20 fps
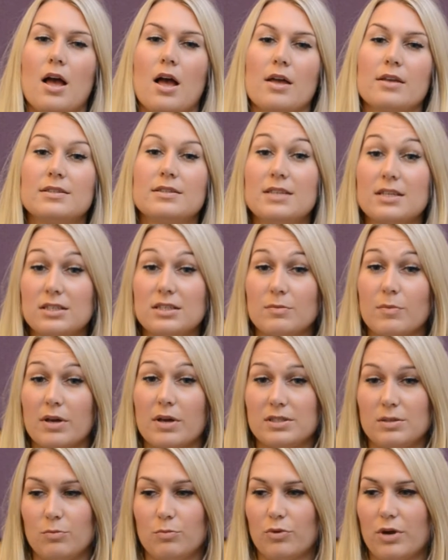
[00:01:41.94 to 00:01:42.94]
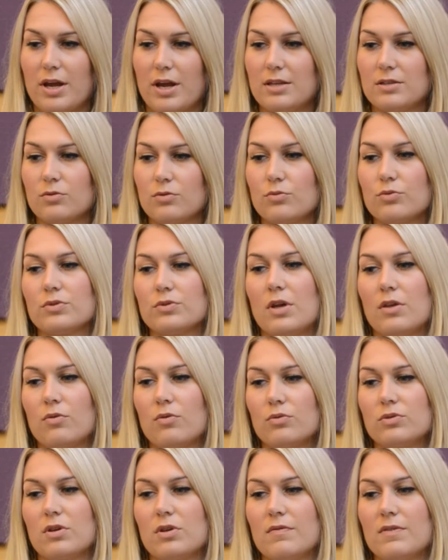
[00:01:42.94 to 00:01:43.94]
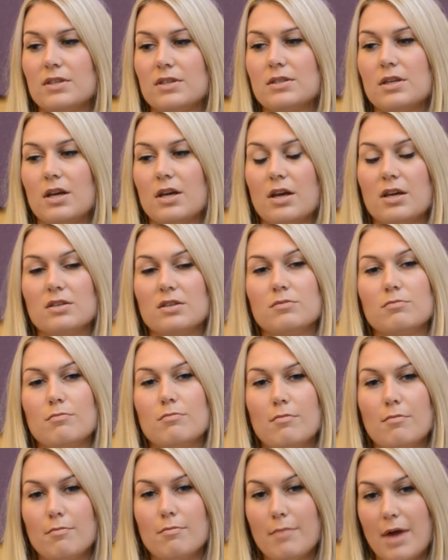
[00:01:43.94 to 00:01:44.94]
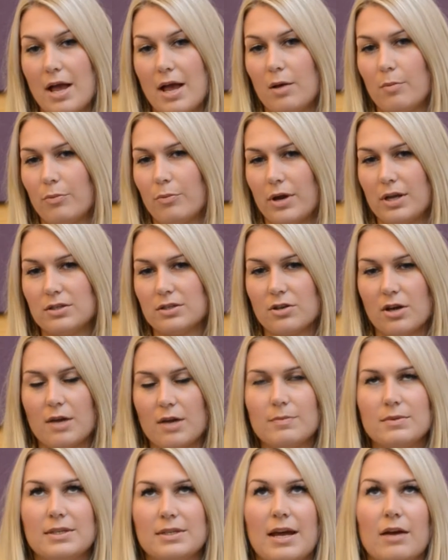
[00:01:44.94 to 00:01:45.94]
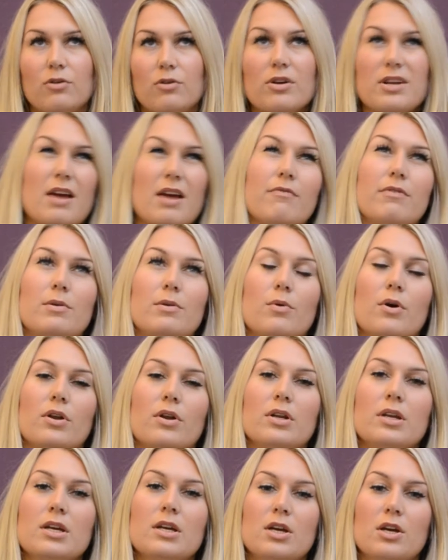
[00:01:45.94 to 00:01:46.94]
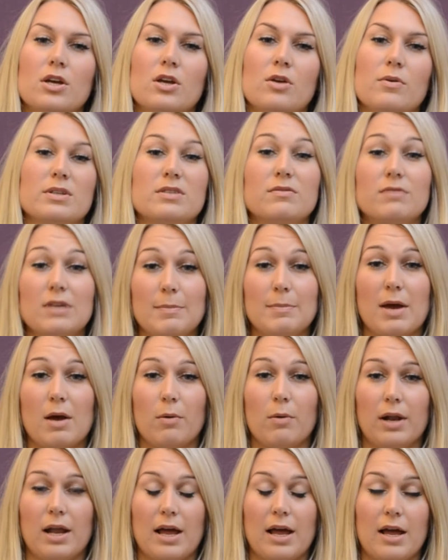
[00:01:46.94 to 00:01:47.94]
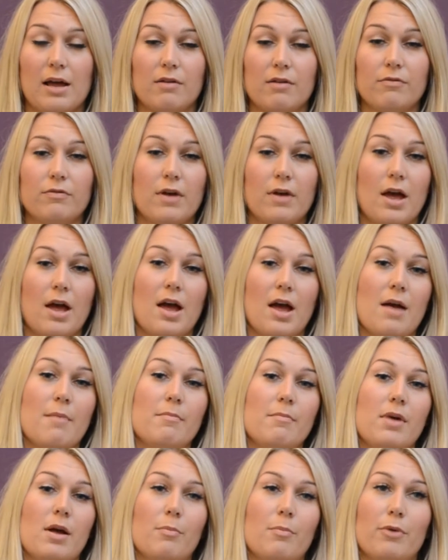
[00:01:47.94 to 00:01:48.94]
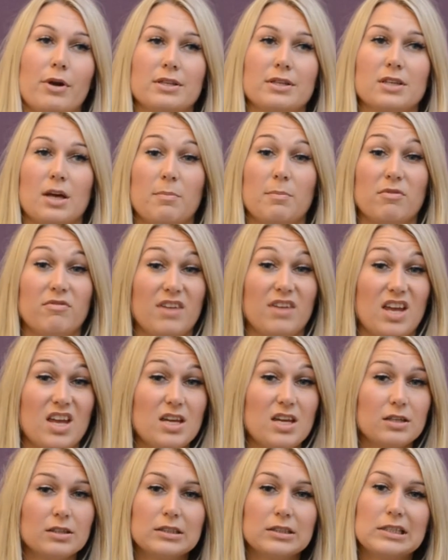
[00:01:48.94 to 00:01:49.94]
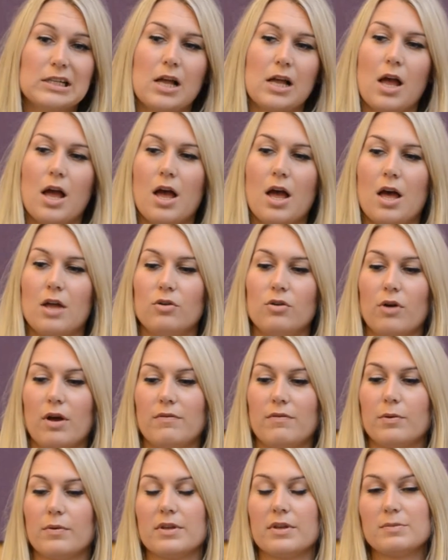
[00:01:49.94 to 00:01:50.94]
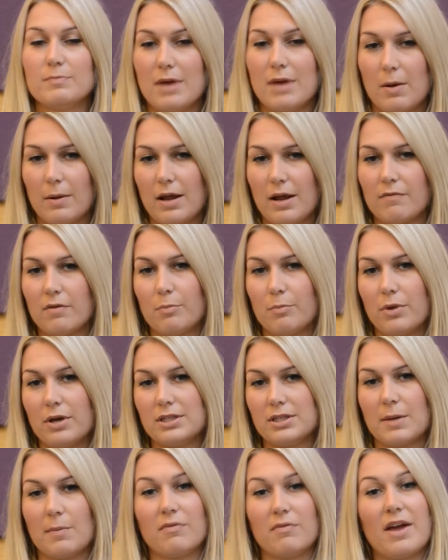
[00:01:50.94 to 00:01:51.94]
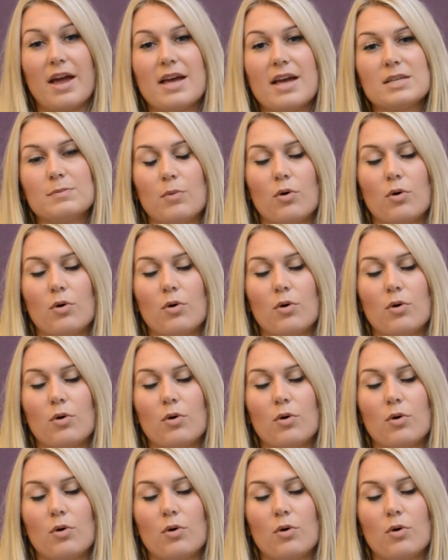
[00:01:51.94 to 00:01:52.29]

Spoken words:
Systemising brains are also thought of as male brain types. Now, not everyone who is female will have a brain type of E, not everyone that's male will have a brain type of S.